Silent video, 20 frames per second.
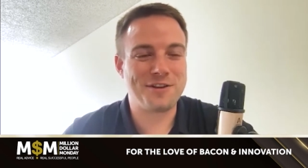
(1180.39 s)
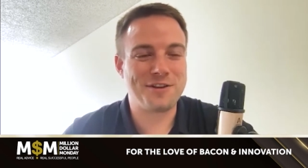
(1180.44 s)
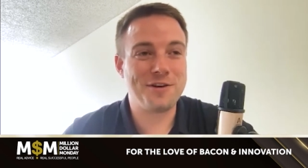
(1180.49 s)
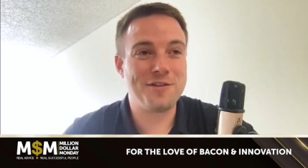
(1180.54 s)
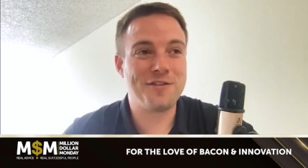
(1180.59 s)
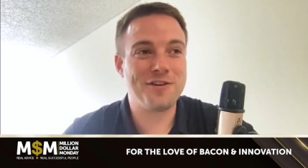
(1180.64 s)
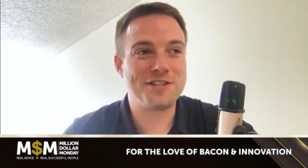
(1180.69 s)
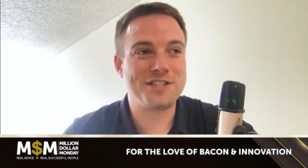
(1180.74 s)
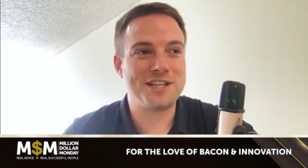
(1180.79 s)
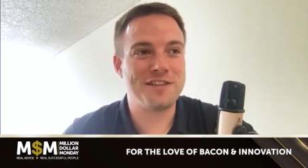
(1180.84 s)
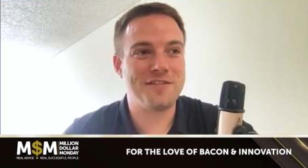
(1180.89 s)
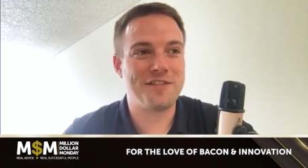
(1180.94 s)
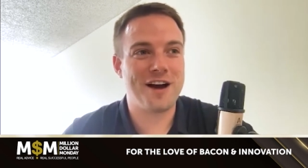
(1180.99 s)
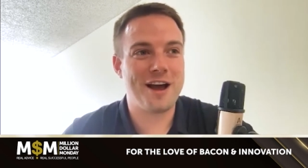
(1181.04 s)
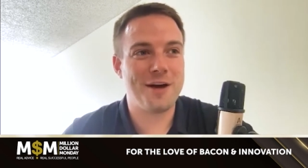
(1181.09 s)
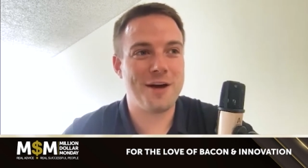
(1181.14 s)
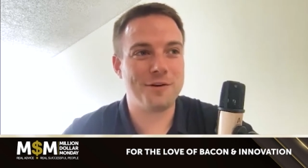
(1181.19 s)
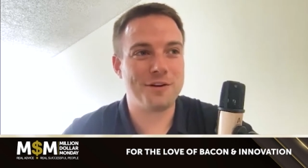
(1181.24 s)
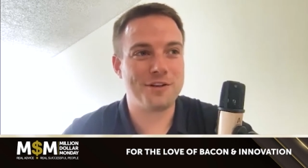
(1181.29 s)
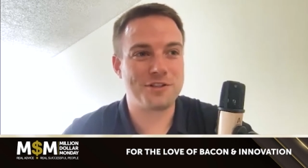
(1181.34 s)
The University of
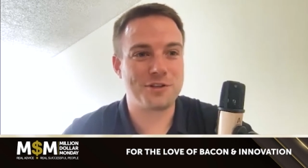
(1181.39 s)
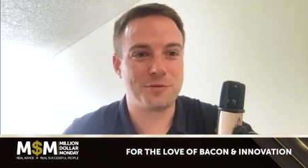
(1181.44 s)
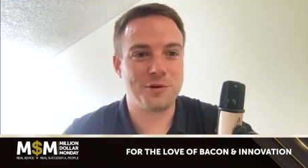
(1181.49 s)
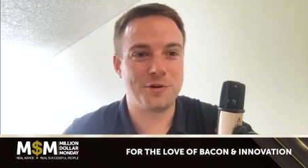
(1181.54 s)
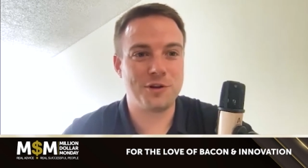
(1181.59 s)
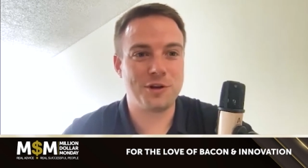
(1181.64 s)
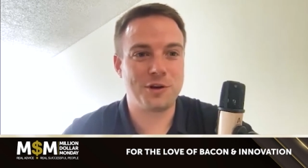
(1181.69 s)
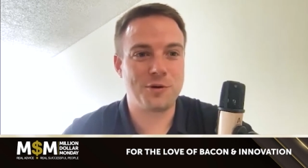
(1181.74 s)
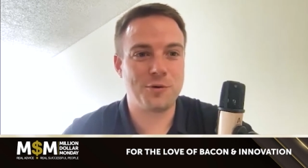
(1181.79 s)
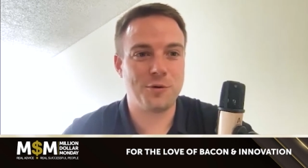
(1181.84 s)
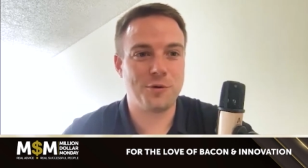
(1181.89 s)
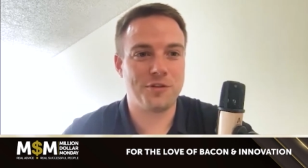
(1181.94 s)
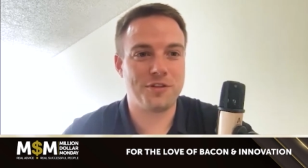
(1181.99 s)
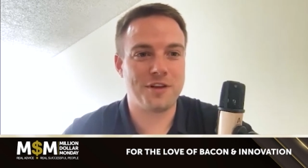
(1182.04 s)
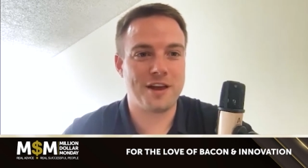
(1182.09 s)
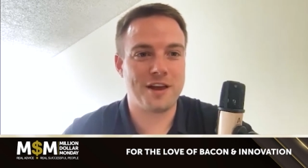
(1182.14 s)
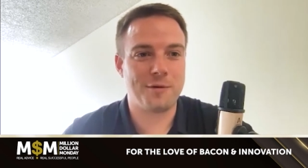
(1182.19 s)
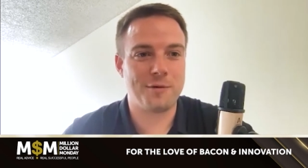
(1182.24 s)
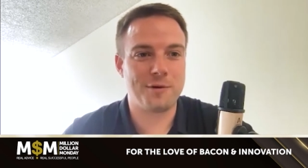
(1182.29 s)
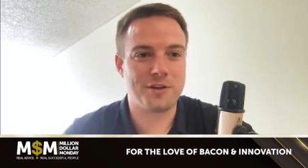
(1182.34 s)
Iowa does a really cool
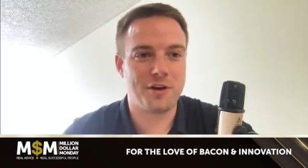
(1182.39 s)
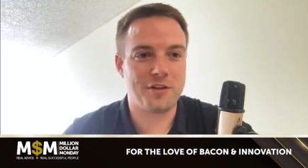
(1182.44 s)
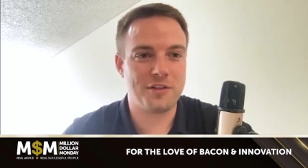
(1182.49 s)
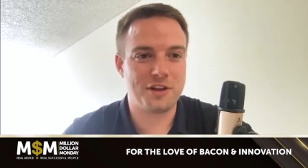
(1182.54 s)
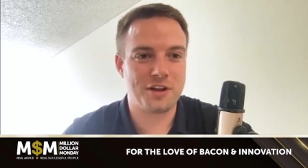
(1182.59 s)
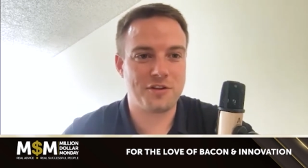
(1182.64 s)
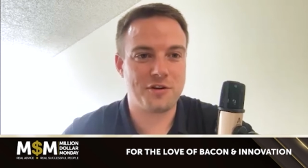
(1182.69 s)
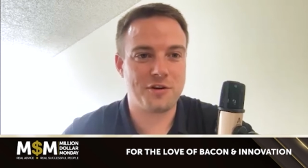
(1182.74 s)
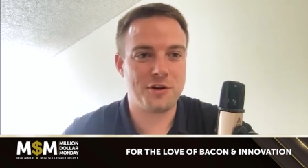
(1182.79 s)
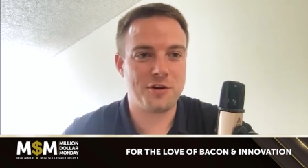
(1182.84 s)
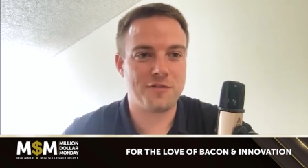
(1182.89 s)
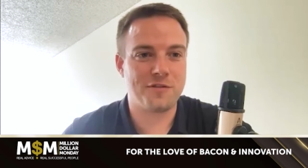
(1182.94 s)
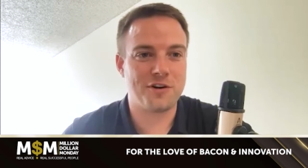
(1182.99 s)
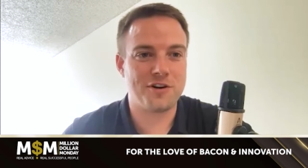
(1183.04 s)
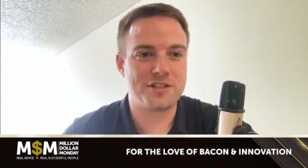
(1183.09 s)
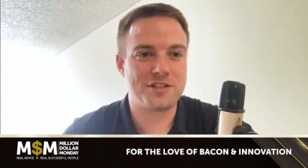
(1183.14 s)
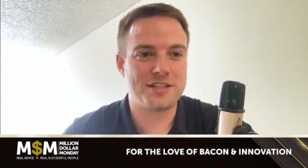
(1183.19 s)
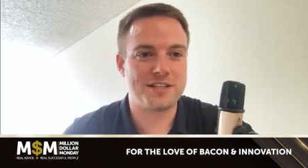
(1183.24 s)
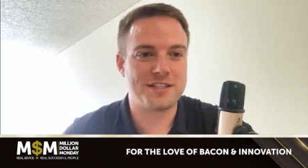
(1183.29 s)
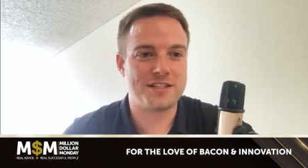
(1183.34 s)
thing with all the other
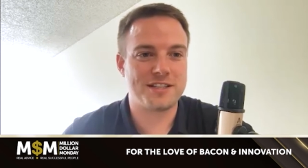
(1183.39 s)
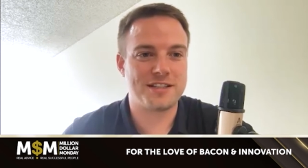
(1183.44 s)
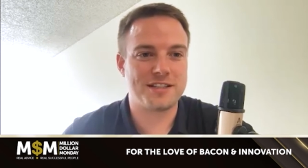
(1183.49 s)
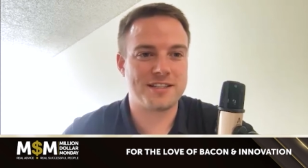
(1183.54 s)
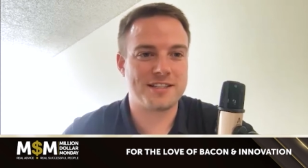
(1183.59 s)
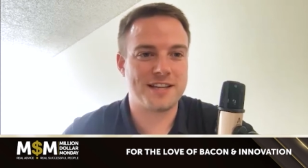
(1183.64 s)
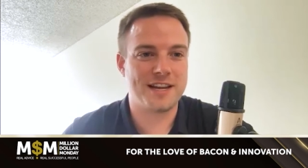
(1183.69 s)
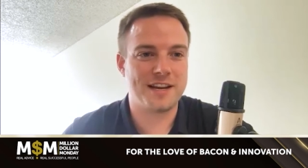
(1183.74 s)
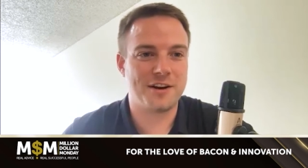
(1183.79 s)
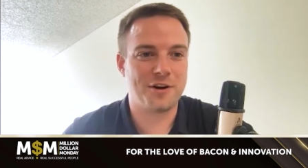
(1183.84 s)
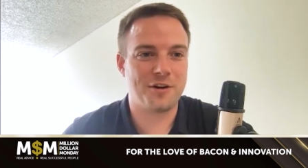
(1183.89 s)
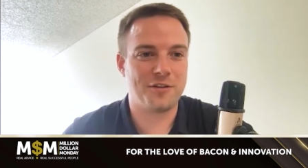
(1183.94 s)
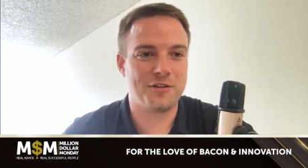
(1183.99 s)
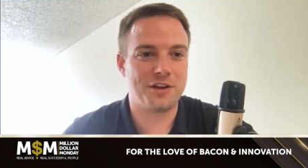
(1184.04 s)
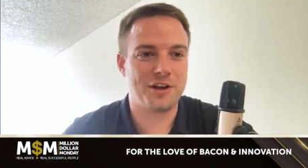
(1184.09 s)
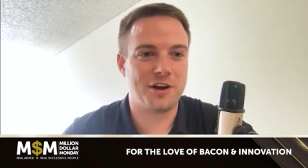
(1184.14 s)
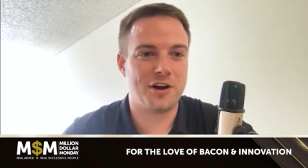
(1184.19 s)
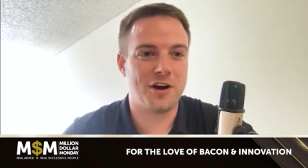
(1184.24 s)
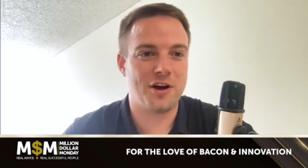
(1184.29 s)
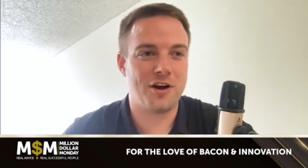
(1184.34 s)
universities in the state called
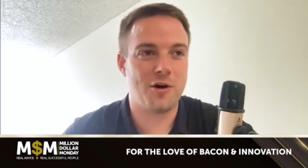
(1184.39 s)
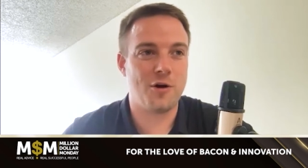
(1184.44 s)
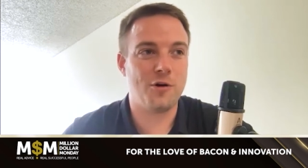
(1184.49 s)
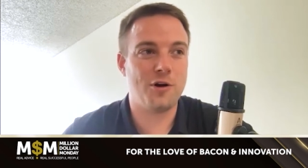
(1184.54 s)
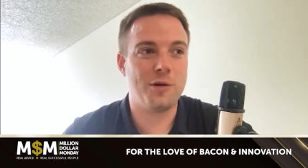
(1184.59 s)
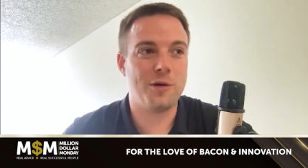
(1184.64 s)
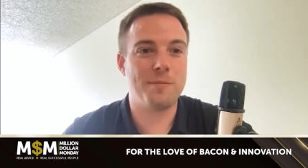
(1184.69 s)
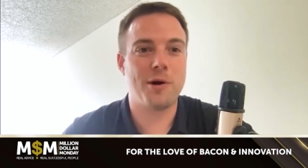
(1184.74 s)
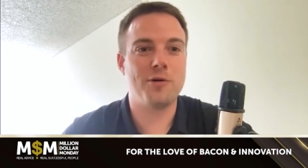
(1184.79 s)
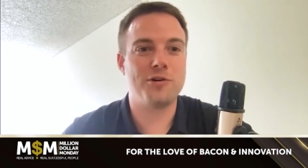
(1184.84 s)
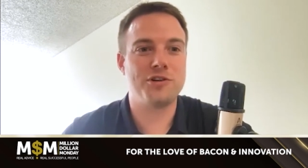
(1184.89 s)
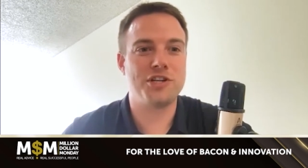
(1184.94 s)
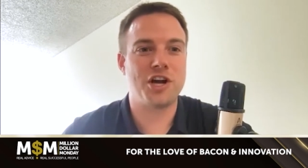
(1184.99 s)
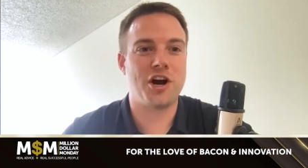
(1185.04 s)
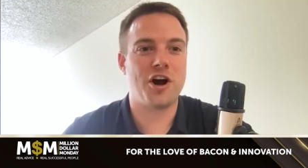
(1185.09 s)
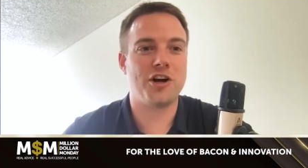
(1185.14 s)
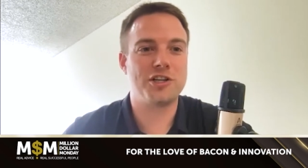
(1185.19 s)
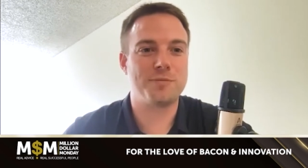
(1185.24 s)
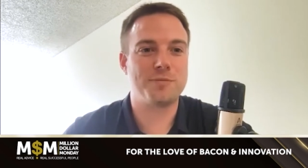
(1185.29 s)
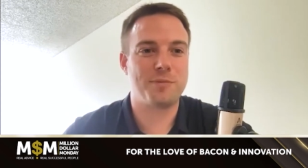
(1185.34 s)
the Okoboji
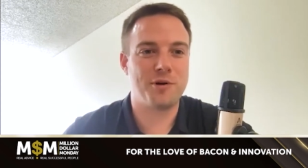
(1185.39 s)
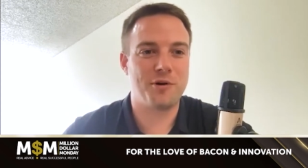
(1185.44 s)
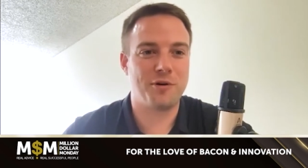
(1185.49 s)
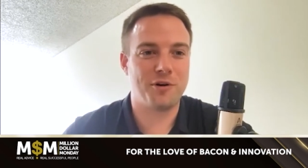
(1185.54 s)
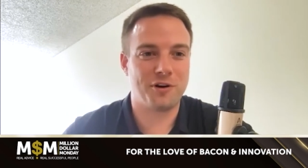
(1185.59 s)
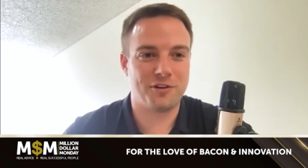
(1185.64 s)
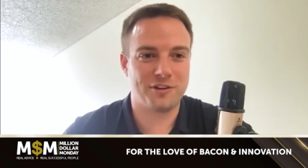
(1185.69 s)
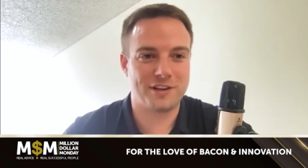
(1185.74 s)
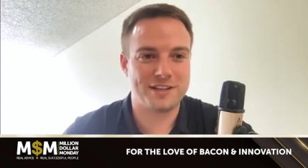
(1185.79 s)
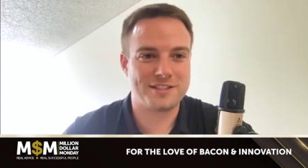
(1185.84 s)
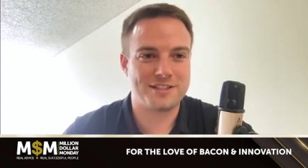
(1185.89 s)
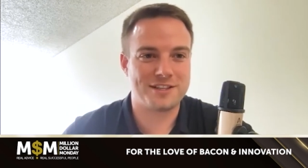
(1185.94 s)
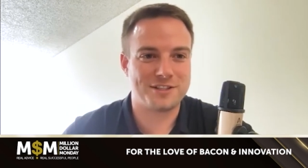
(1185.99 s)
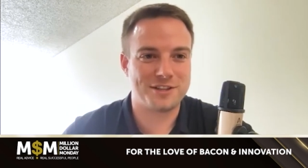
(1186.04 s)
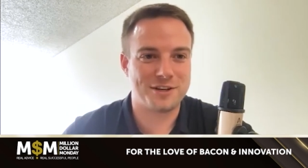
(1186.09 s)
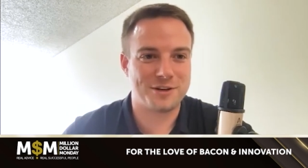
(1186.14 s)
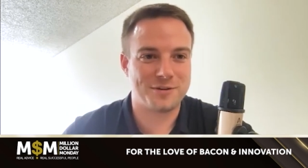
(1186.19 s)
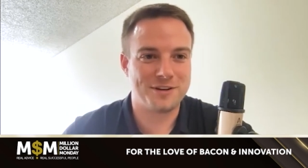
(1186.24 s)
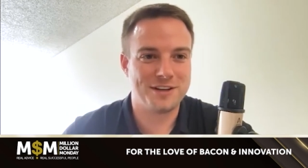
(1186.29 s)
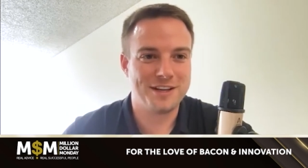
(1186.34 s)
Entrepreneurial
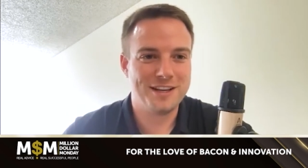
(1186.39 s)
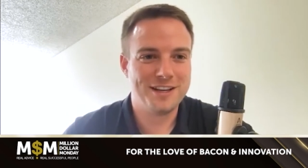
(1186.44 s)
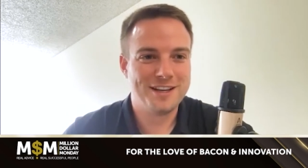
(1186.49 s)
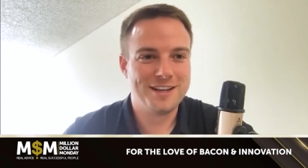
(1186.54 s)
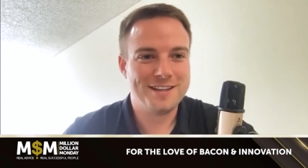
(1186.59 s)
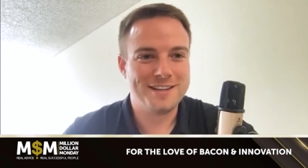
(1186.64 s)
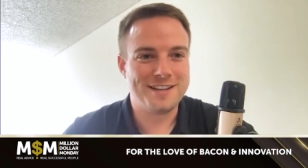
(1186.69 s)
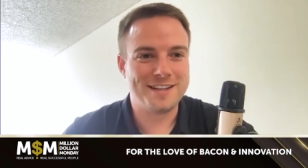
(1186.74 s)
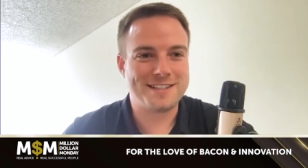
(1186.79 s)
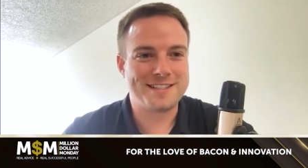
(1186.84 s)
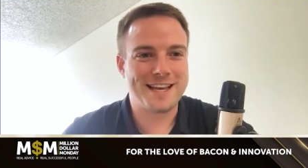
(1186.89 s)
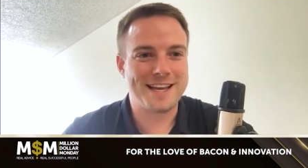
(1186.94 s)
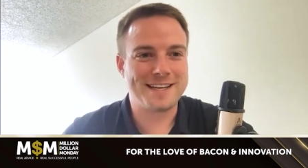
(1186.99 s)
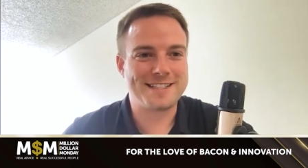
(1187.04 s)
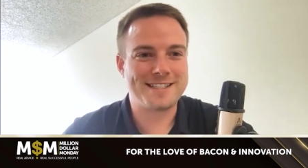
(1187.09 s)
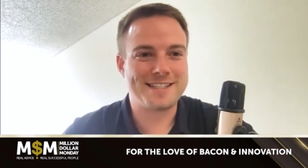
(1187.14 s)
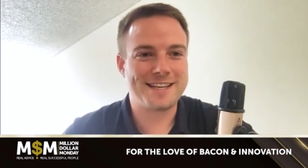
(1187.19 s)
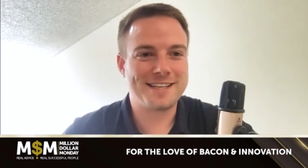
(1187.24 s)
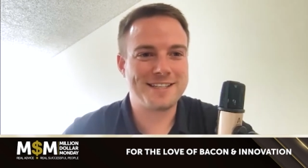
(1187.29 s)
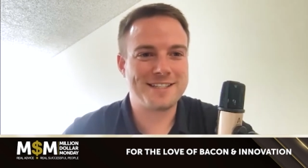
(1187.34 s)
Institute. They take
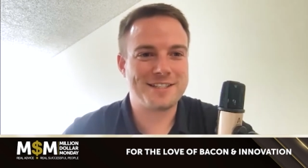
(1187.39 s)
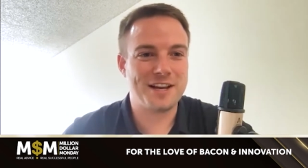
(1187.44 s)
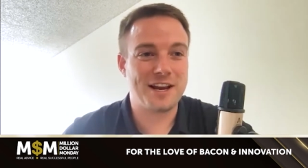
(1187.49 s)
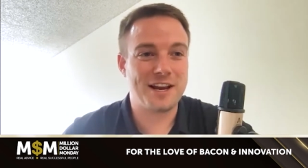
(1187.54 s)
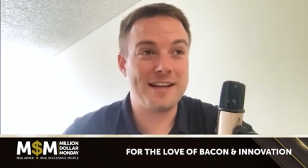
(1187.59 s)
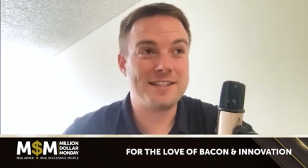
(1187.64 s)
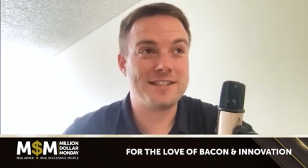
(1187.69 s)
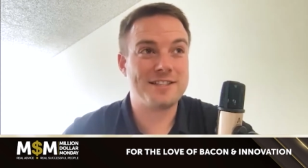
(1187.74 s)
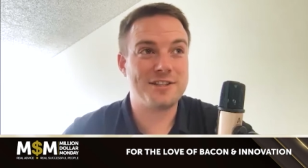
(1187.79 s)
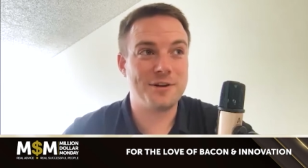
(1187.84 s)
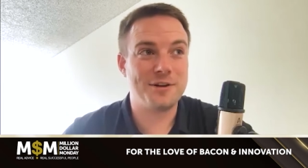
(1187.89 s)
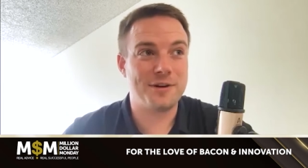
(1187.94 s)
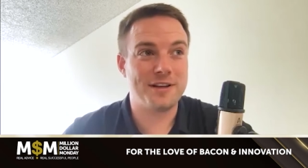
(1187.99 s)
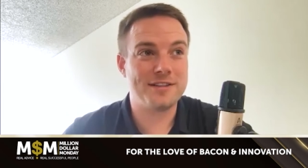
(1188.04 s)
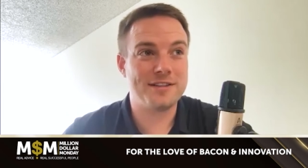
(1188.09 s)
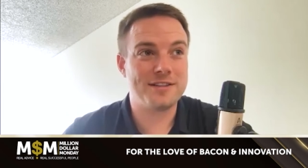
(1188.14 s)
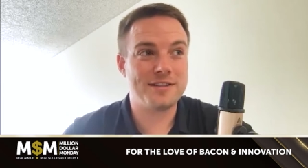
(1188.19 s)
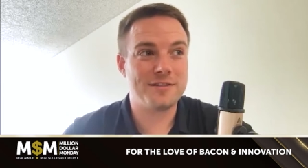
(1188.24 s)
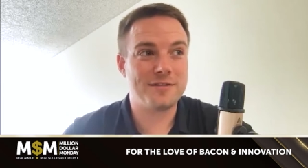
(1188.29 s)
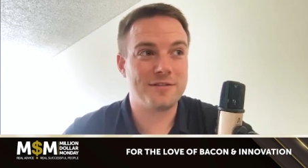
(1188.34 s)
six, eight students